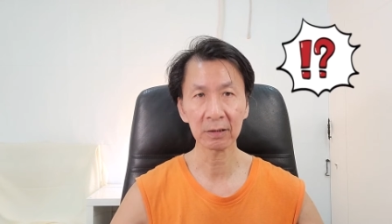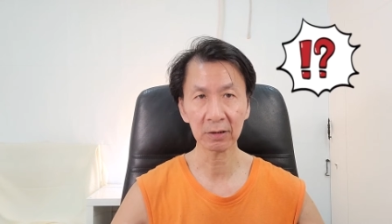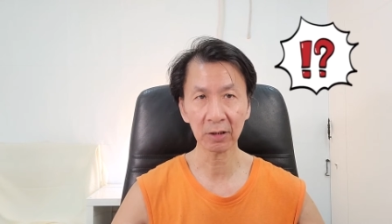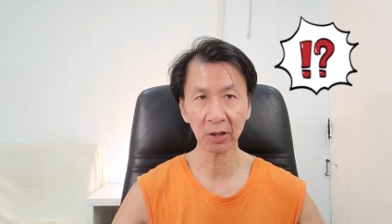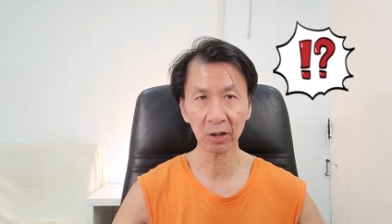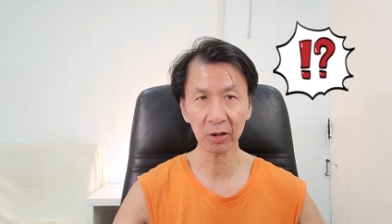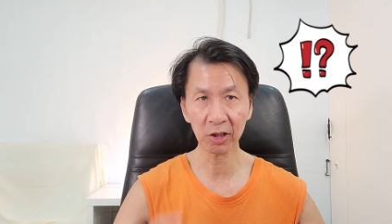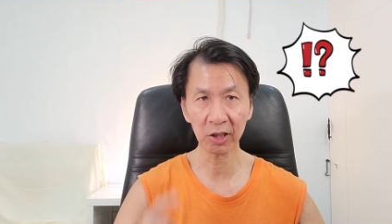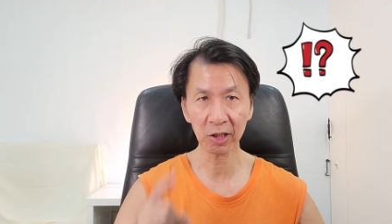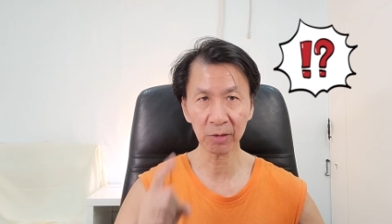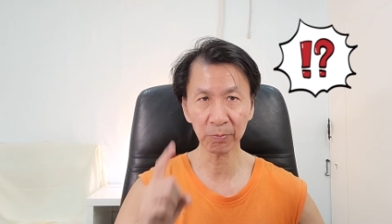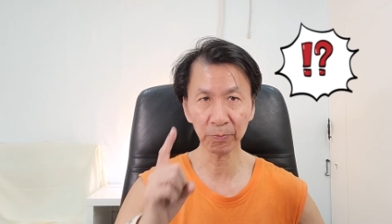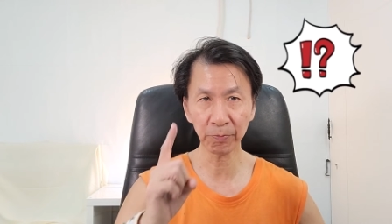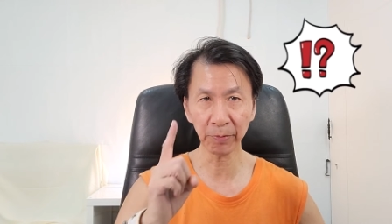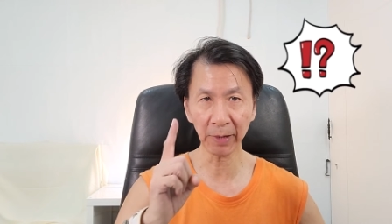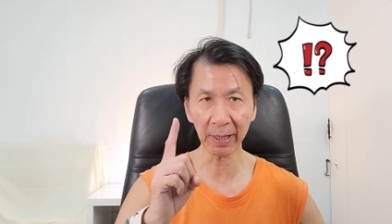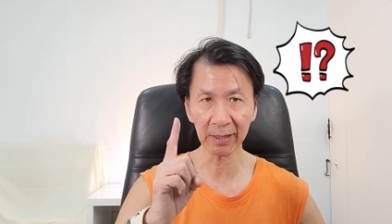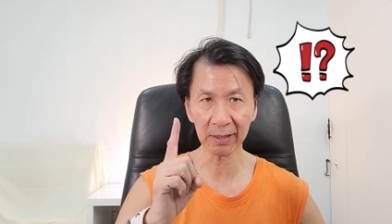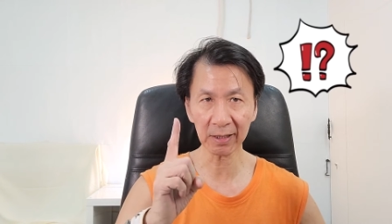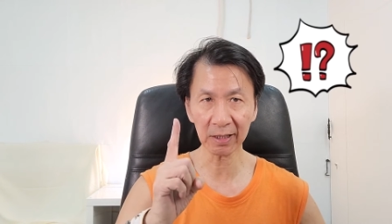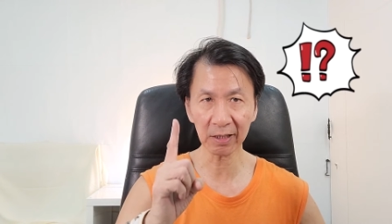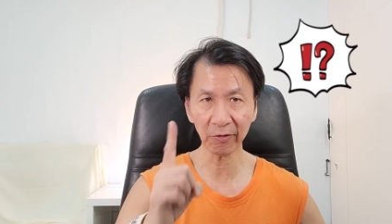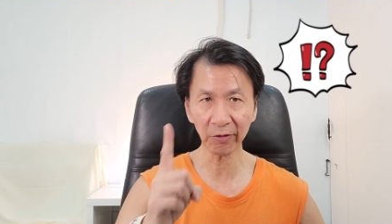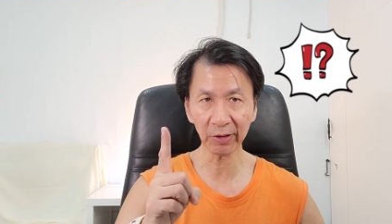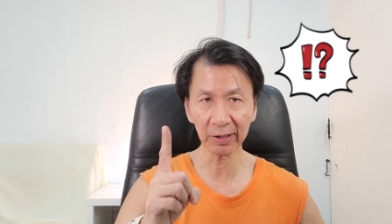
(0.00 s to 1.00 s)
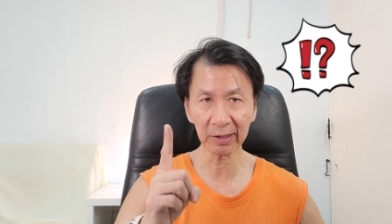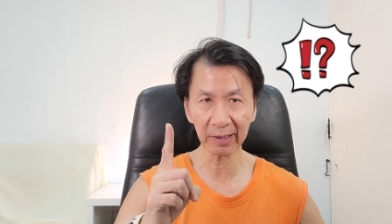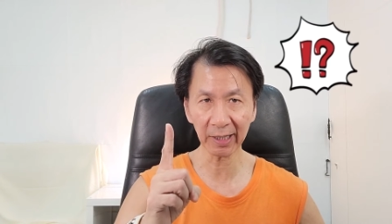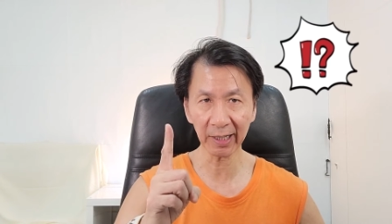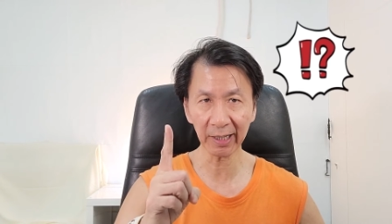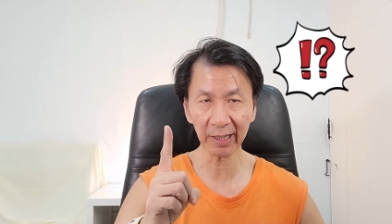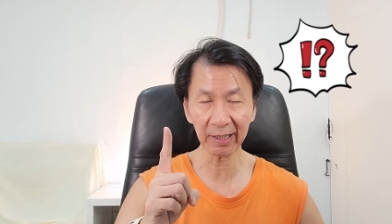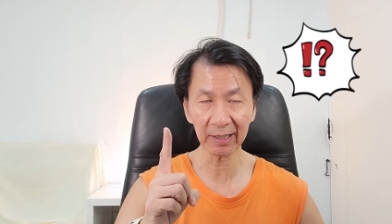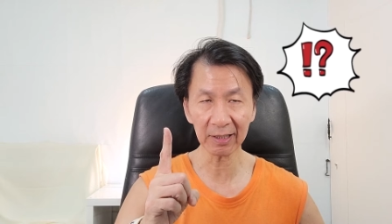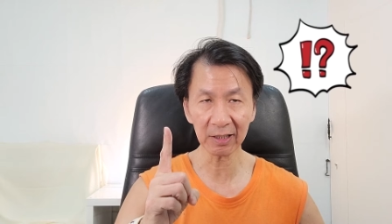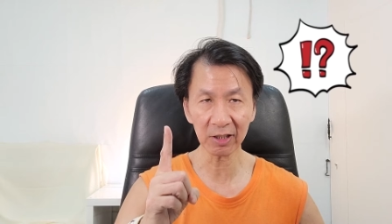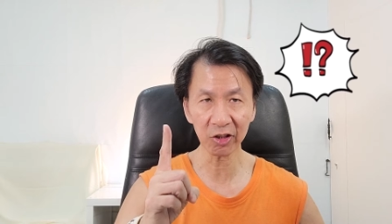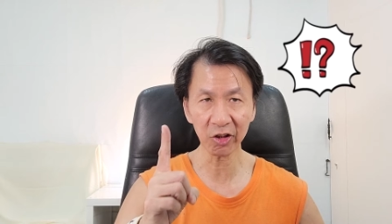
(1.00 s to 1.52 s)
the specific
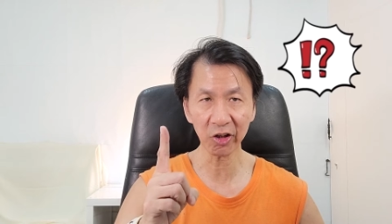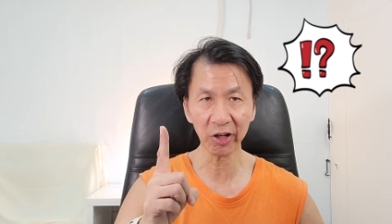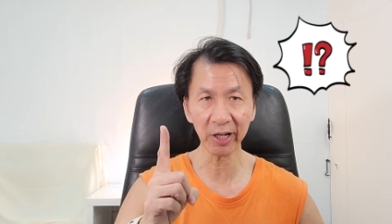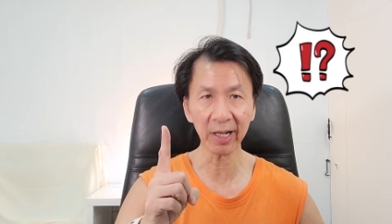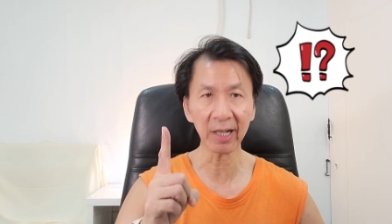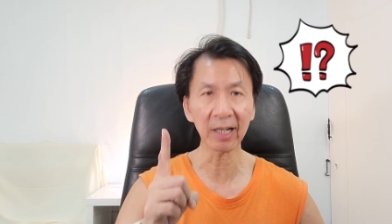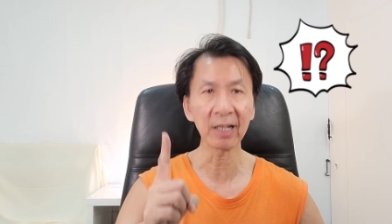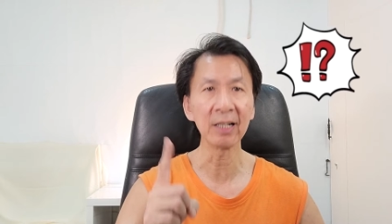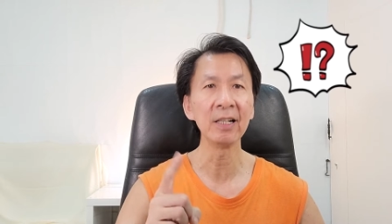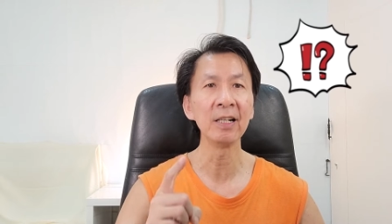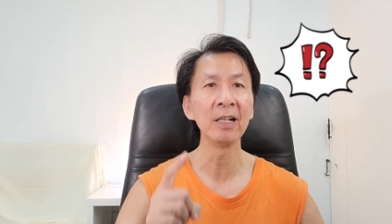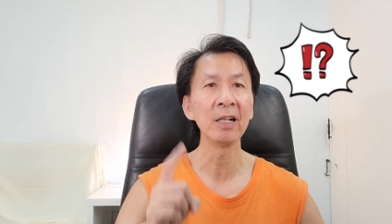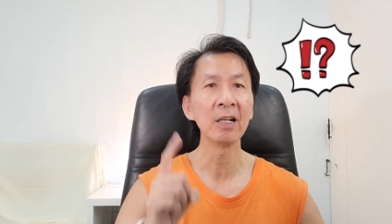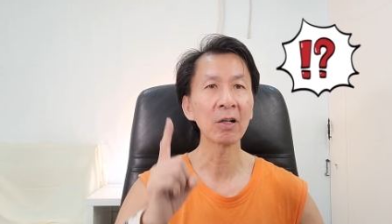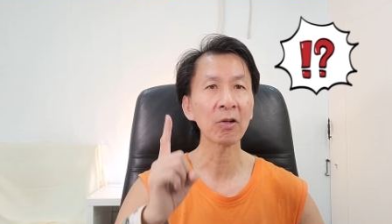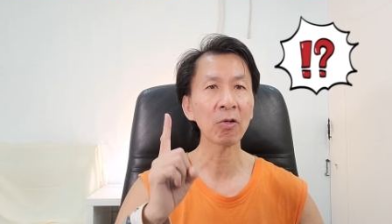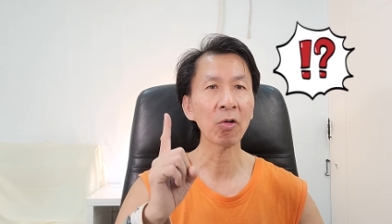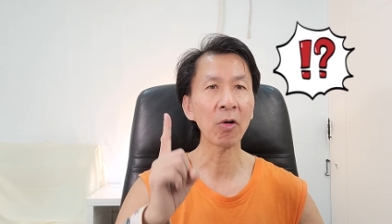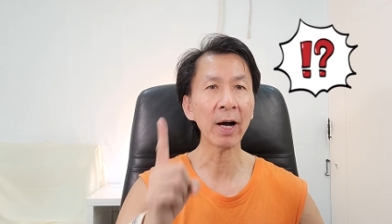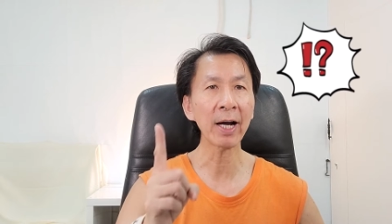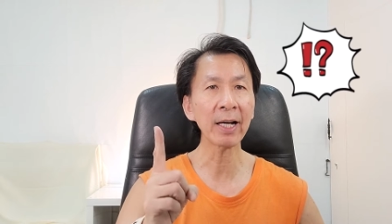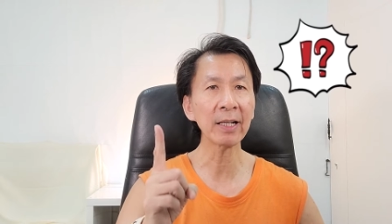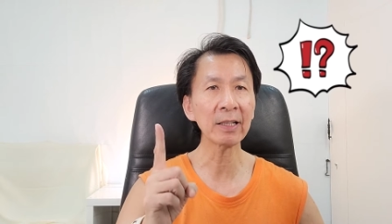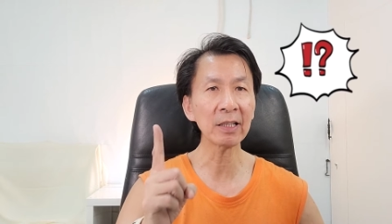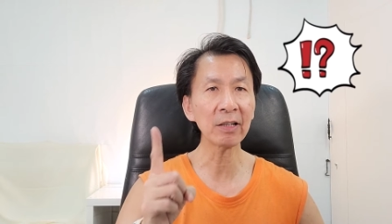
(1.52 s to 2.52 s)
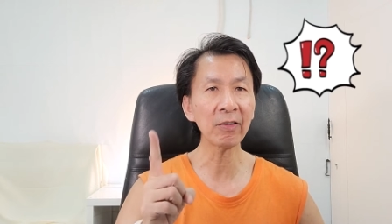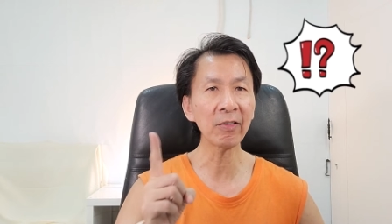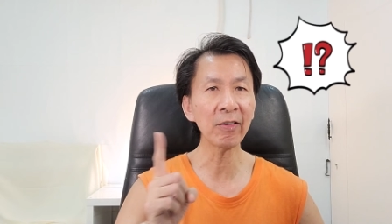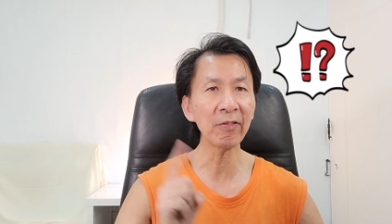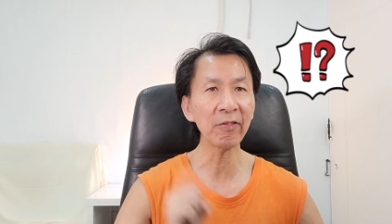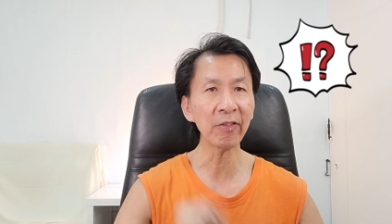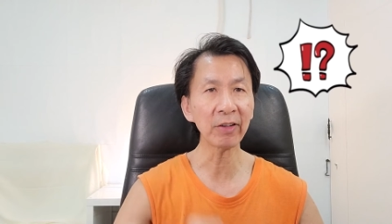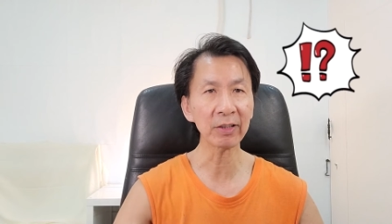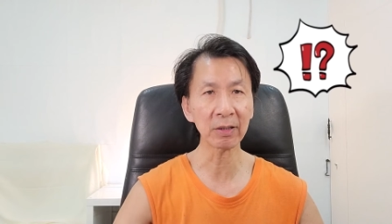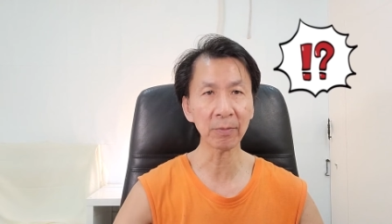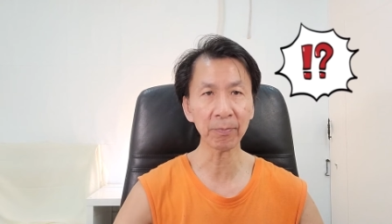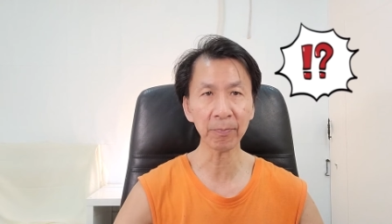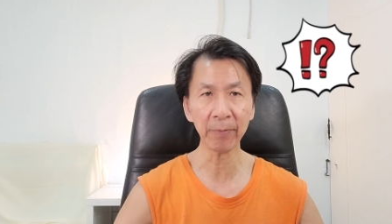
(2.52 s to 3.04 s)
chair, quite
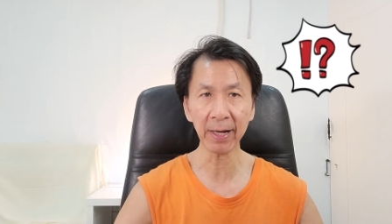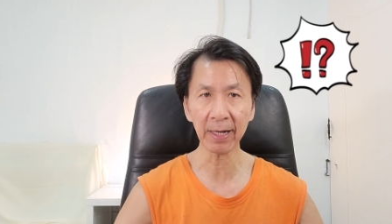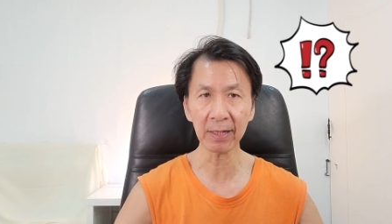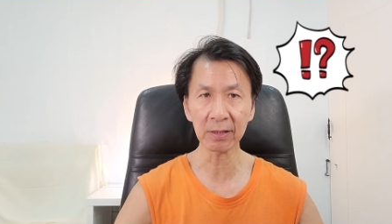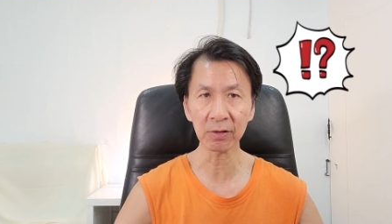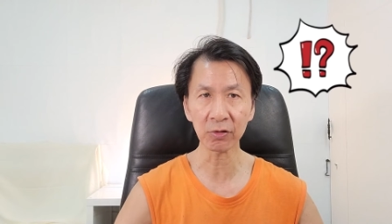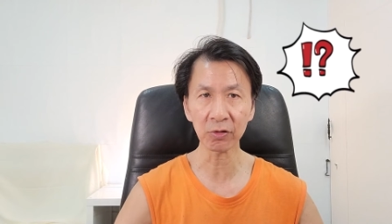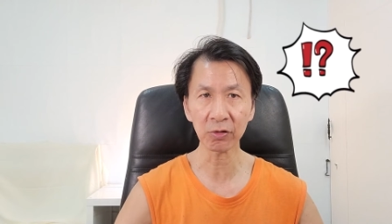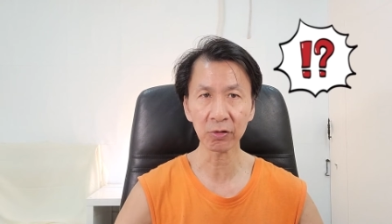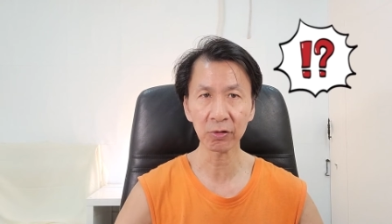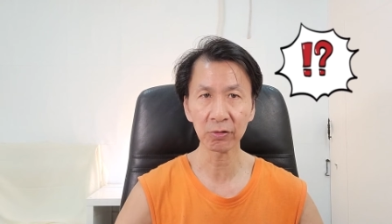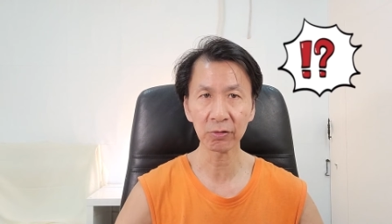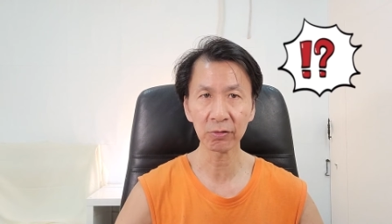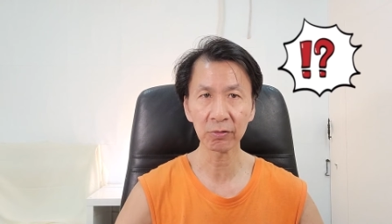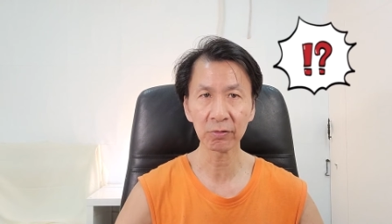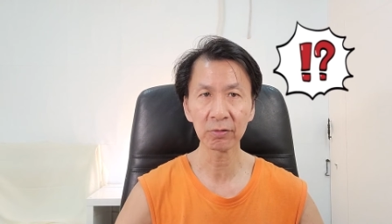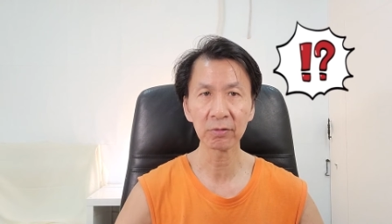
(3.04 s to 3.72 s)
different from the bench.